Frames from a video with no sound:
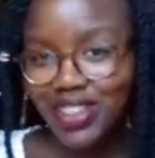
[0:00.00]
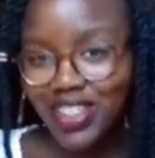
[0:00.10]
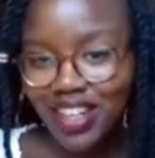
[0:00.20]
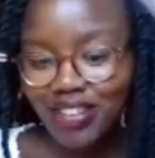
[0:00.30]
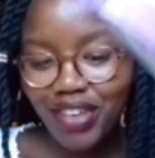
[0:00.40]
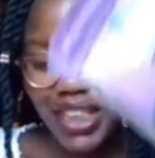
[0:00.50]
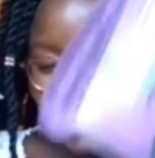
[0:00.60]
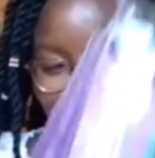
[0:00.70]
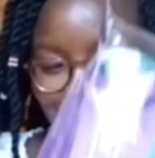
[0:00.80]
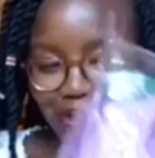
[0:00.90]
I don't
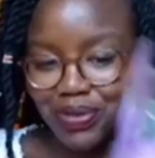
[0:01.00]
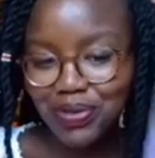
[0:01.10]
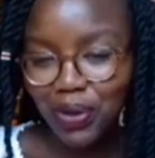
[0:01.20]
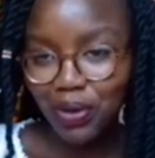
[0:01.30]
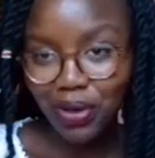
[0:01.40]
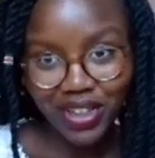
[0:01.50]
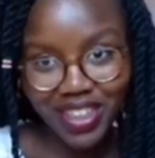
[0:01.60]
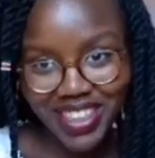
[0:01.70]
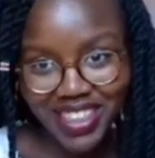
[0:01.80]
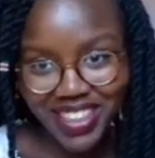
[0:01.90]
advise you to do 4
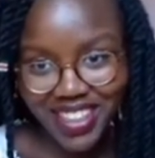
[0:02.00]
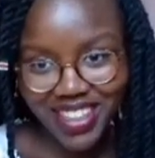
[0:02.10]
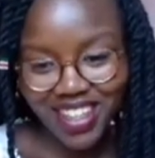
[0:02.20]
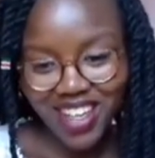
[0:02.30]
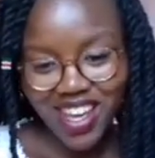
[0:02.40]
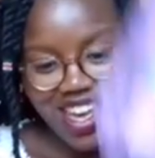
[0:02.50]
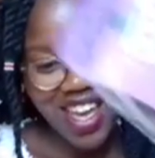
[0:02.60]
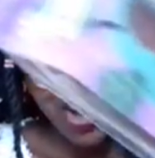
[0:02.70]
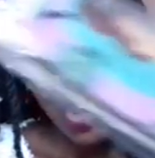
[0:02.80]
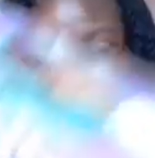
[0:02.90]
locks.
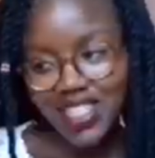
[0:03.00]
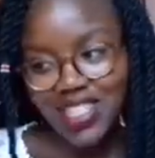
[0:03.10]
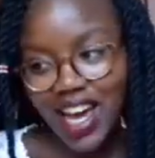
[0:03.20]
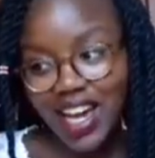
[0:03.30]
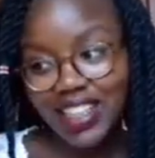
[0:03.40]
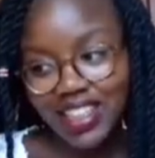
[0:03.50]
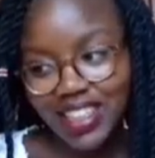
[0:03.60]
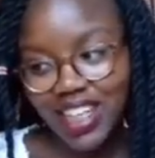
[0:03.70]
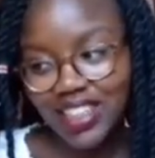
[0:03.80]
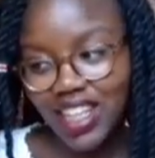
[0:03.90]
Honestly,
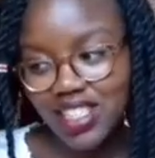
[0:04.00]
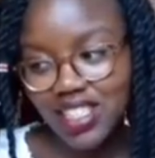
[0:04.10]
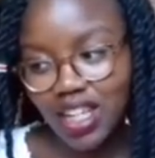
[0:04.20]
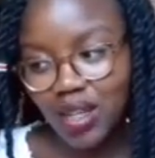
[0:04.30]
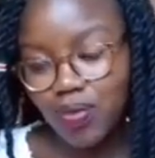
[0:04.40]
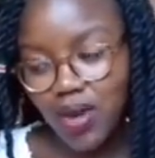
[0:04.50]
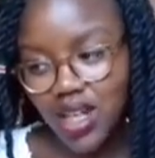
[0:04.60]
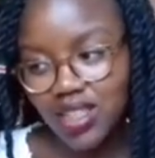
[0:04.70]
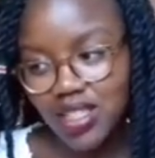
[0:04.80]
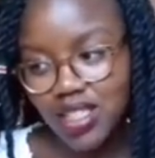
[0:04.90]
I did that
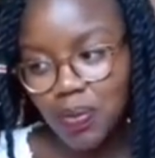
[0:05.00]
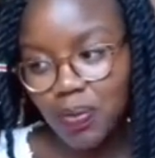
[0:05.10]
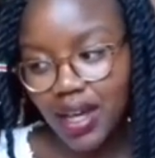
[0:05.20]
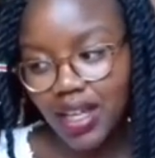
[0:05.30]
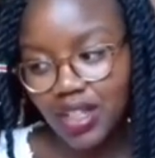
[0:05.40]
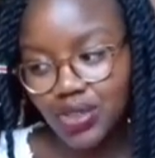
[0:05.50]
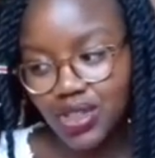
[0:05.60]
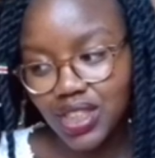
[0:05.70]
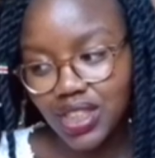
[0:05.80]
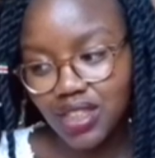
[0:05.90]
hairstyle once back
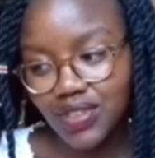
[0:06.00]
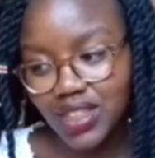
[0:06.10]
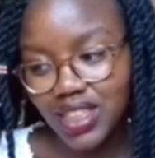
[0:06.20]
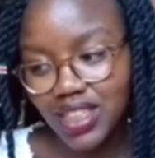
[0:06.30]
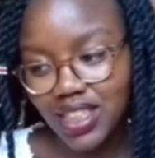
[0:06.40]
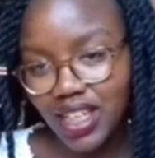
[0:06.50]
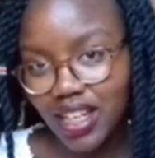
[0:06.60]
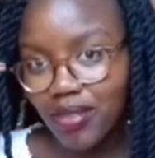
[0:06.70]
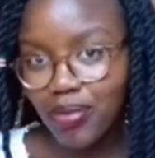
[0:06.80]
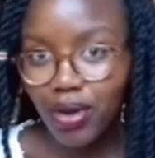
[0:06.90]
in
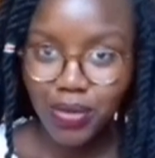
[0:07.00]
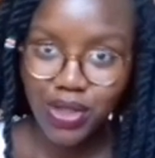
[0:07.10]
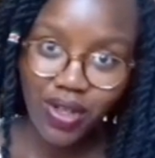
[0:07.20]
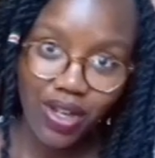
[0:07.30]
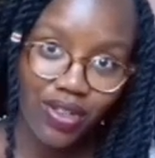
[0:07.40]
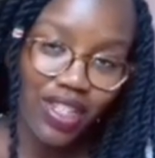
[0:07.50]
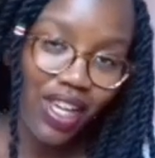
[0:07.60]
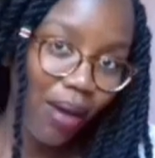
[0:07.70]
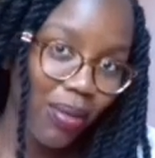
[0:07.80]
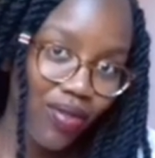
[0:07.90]
2017, and I promise you I
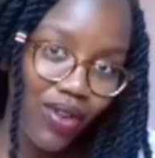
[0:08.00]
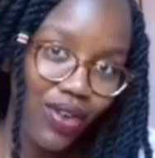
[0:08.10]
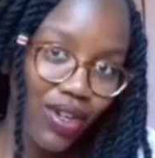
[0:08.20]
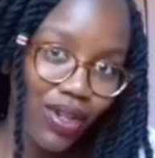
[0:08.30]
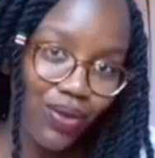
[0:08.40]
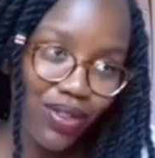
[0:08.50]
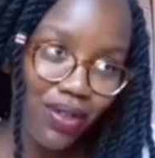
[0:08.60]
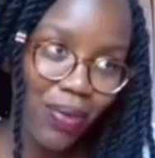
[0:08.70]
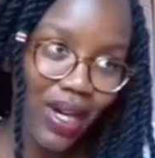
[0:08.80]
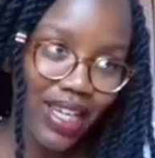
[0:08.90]
don't think I'm ever gonna
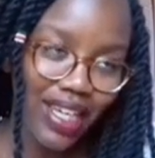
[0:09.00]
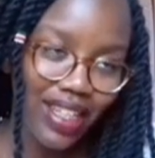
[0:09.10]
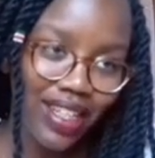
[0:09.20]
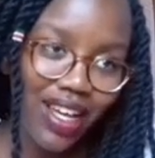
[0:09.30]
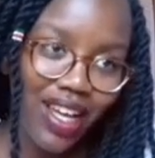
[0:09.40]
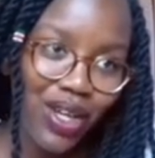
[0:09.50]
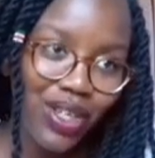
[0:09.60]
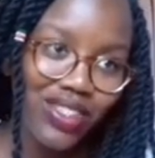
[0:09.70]
do them again.